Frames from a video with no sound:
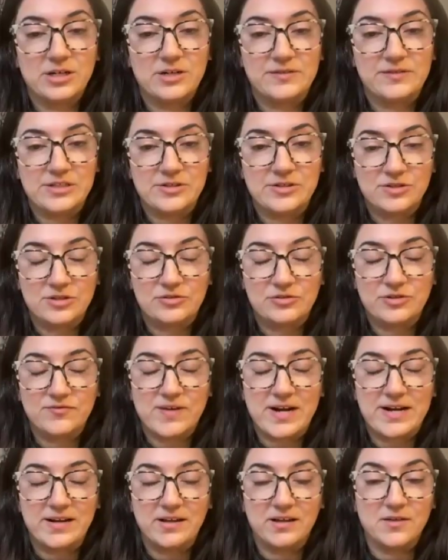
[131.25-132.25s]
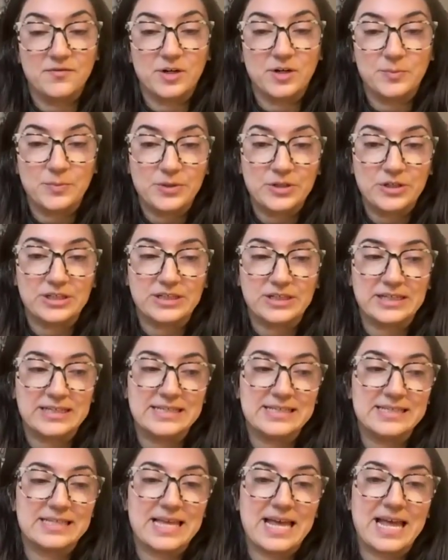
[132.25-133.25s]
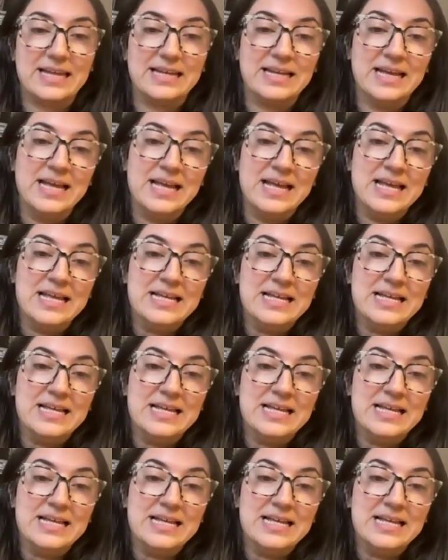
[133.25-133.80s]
our research and writing of our book is that